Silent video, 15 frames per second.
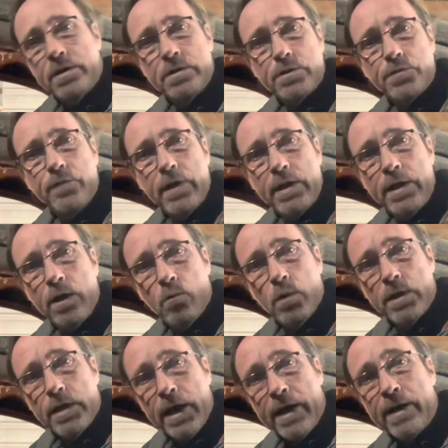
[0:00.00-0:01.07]
this video
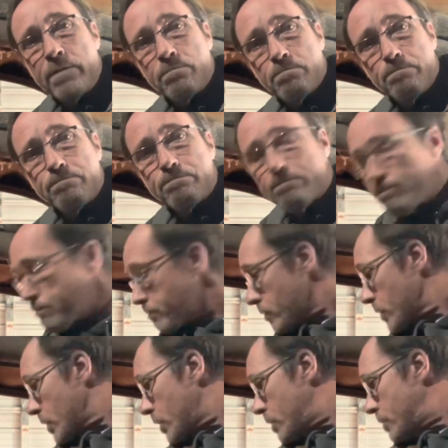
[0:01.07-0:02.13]
with that.
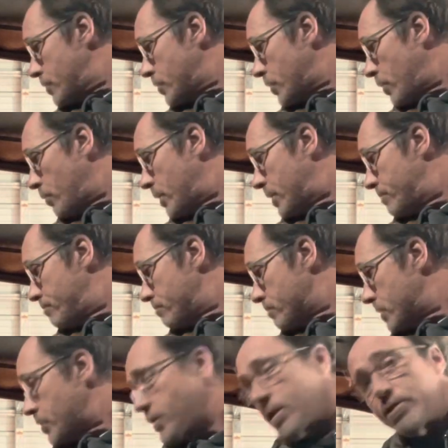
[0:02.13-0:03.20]
So
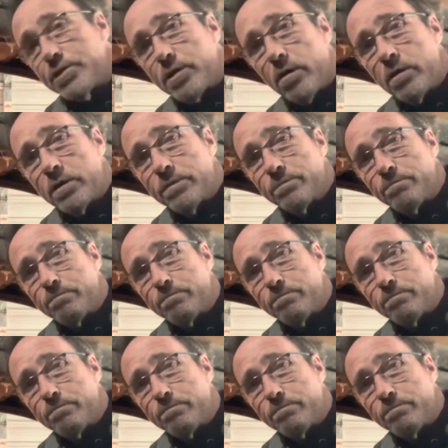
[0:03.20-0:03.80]
let's get started.